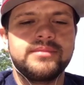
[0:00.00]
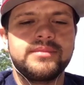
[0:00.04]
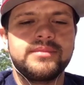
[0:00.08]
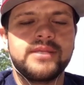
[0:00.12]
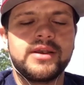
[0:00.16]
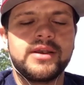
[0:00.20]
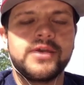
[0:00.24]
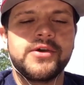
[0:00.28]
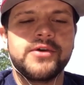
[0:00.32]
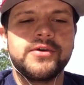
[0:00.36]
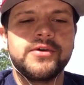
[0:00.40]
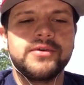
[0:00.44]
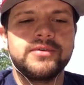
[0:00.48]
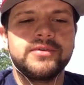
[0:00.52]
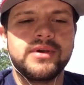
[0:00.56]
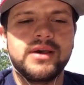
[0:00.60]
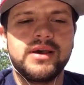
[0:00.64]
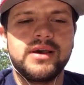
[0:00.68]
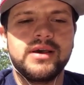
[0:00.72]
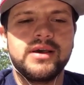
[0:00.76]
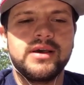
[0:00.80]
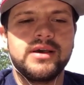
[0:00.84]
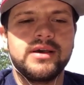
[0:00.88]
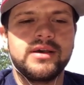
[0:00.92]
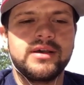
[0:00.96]
don't know.
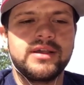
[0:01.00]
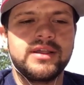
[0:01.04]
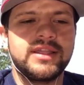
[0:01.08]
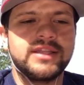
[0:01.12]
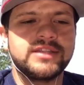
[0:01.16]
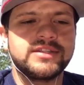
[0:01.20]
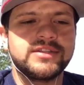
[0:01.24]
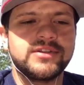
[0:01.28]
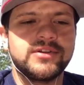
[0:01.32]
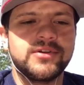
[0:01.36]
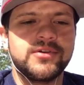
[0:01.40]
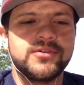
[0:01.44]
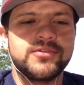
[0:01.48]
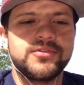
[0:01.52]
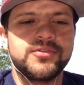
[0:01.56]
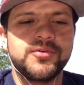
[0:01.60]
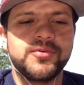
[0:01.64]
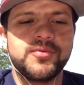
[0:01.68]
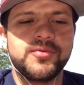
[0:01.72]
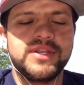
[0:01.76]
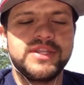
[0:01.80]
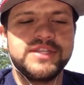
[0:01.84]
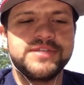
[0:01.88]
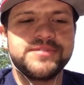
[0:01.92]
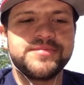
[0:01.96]
I guess I'll go through
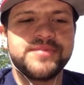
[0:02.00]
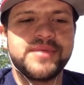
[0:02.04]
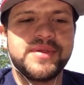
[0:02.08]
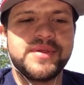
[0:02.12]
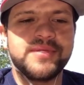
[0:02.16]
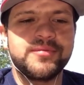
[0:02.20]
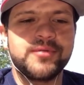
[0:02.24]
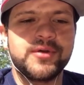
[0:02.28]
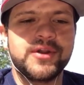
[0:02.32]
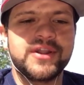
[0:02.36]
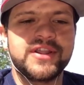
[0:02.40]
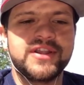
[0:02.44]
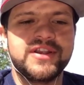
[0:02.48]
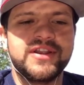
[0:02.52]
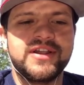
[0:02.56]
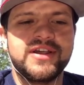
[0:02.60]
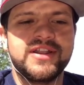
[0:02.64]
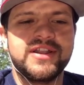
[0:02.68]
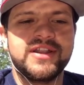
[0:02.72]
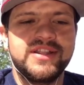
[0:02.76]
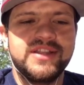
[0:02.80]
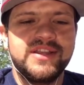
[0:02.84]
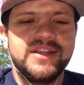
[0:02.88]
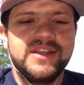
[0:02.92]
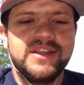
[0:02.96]
what he's been working
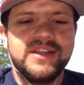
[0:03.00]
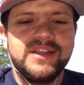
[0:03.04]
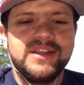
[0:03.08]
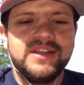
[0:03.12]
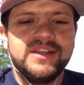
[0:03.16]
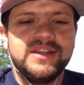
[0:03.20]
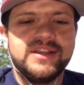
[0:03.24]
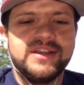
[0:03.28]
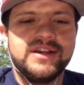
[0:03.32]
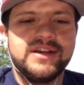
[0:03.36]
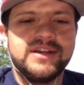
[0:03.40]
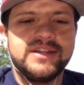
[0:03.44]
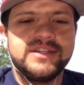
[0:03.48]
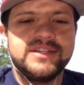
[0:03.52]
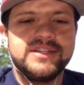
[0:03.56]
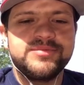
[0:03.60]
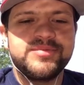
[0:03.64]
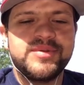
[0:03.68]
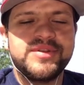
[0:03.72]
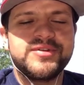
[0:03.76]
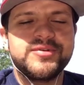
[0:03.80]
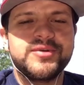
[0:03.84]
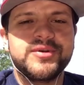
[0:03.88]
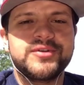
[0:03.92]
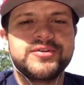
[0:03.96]
on. He's
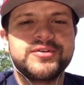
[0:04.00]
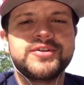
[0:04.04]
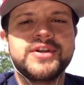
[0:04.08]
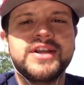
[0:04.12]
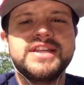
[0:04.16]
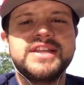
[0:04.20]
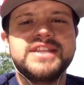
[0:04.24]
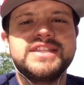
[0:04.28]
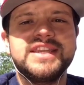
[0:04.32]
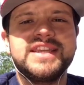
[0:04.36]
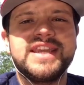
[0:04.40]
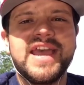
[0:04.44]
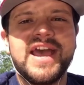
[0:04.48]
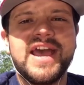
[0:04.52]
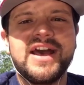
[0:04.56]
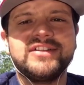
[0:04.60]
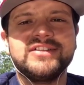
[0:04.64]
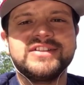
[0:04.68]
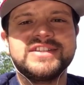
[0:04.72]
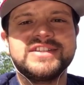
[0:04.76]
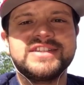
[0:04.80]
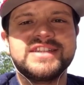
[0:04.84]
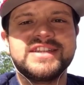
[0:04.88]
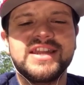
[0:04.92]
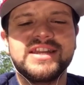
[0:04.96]
been doing crazy
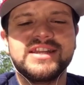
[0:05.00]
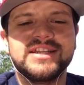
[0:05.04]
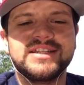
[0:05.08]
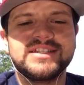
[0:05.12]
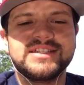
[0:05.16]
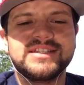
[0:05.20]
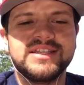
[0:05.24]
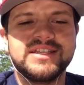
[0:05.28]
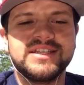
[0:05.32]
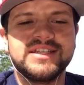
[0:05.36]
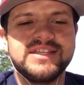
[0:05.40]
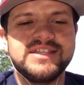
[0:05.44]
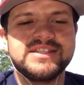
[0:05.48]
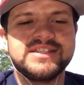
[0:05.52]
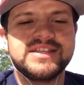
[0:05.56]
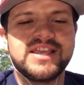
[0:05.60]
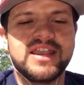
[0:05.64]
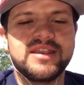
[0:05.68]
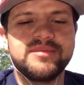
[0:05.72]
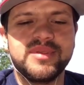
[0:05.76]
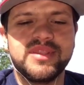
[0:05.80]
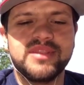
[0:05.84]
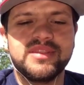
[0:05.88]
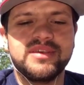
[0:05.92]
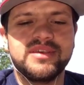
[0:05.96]
calisthenics. Like he's got
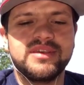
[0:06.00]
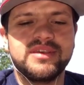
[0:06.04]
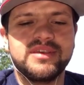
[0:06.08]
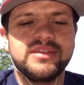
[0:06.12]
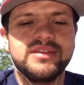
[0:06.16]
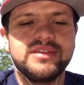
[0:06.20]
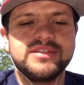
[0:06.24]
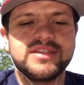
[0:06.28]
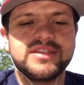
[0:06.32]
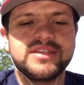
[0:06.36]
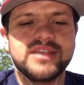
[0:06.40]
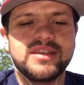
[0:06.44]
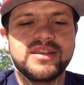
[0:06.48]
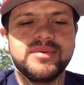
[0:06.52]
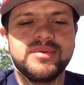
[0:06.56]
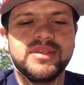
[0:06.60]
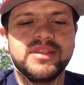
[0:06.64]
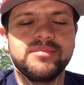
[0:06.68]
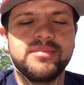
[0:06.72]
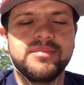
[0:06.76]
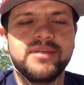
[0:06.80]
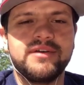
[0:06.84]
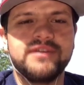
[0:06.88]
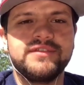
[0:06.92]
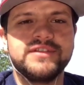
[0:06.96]
to be
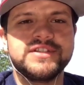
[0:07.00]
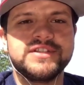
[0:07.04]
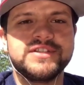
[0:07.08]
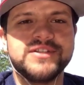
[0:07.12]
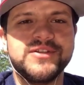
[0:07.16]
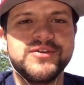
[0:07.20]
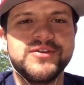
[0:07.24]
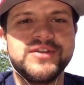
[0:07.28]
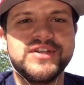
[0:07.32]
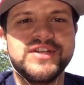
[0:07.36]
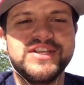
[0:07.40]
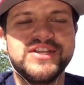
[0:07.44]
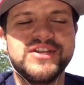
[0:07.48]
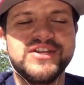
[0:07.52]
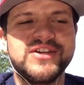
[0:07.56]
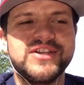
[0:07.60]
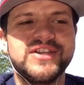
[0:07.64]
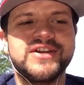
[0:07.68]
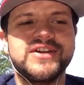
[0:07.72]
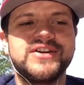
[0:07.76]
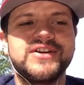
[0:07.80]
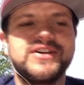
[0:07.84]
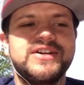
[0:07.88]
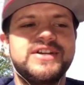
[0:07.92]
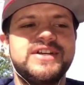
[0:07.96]
the buffest dude in
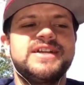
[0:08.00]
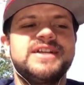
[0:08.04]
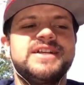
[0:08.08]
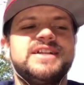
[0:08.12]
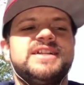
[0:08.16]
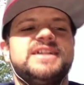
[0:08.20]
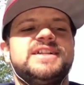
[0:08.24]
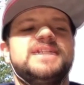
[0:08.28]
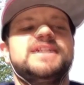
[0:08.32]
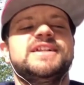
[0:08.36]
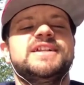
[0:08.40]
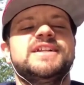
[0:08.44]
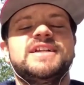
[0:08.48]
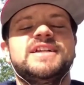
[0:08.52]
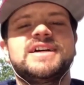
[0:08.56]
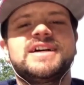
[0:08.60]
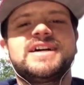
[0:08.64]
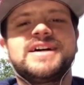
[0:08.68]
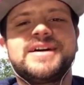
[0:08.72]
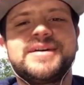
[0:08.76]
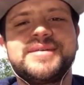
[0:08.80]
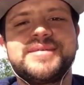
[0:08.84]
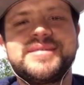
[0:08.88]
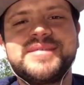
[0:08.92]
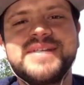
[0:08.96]

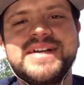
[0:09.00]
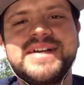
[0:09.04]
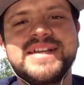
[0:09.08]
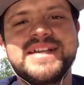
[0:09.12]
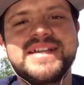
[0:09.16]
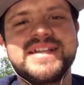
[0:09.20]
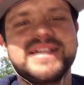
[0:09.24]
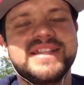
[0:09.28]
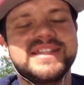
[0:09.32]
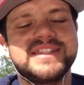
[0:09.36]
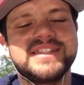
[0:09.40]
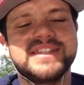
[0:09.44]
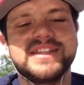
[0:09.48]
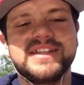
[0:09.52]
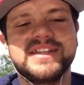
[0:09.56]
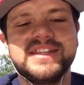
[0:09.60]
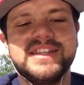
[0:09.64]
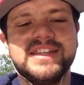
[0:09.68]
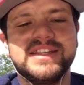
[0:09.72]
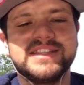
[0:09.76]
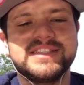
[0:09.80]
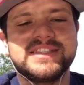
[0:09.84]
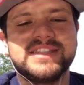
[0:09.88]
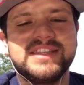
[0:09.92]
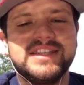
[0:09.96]
yo-yo. So he
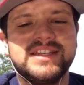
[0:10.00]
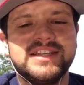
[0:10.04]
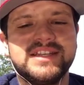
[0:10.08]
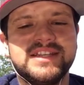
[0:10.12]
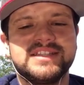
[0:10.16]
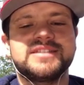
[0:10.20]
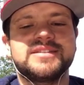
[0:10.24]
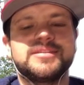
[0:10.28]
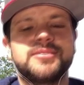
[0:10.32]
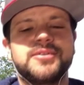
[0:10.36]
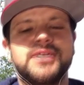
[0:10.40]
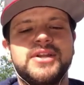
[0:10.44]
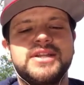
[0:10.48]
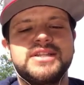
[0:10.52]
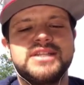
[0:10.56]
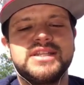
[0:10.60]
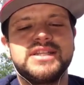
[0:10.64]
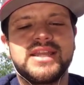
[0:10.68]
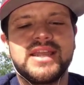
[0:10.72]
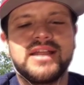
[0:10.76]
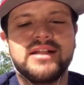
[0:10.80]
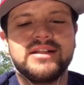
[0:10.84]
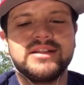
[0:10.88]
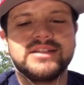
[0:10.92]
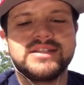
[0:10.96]
does some crazy
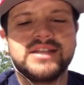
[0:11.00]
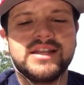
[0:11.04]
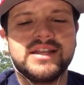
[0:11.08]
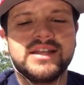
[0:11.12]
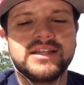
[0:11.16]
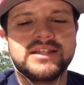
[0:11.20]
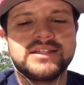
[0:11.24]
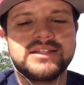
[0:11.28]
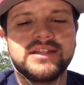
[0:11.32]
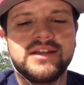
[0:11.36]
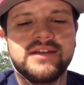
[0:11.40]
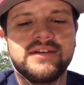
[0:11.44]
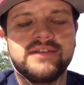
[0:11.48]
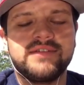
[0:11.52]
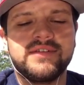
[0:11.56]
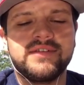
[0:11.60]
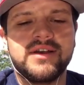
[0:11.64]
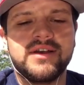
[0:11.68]
calisthenic stuff.